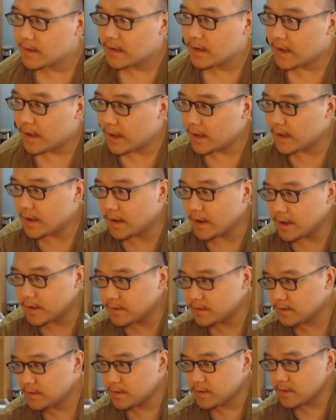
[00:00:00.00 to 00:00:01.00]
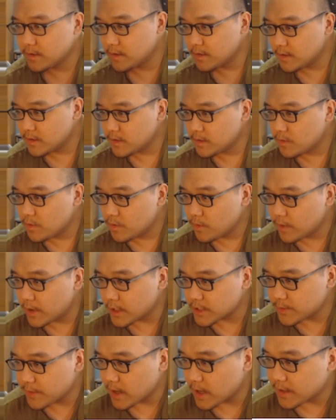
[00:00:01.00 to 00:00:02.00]
And what
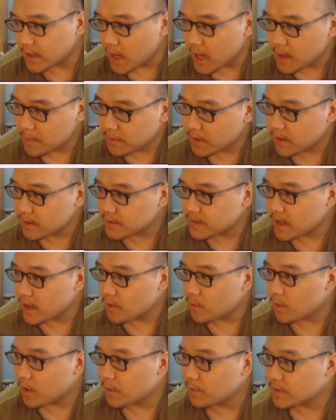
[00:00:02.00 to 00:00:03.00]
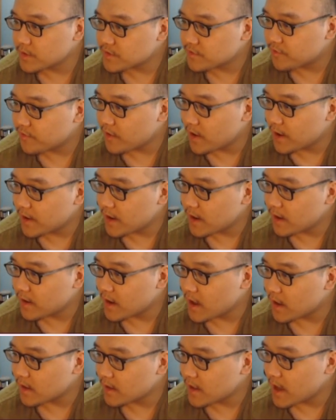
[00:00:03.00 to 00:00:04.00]
else we got? The 8-player day one was fun and
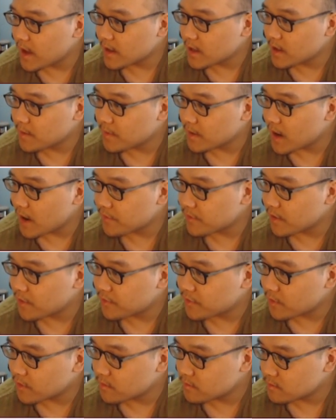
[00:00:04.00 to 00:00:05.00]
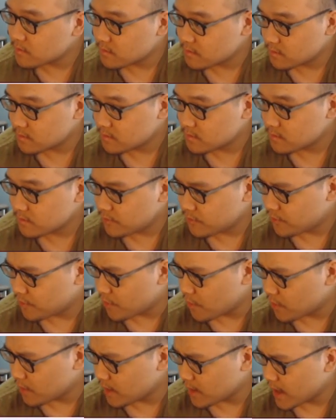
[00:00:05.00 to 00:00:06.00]
not laggy, but after
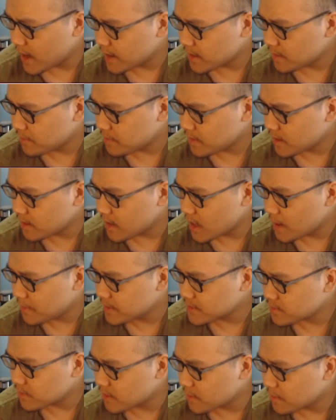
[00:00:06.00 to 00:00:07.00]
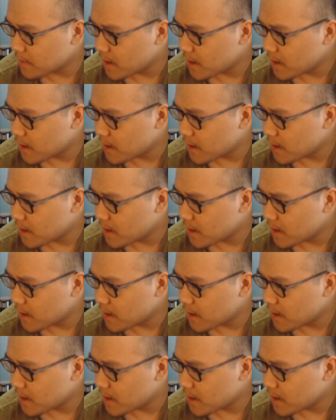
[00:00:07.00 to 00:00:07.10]
four laggy player lobbies were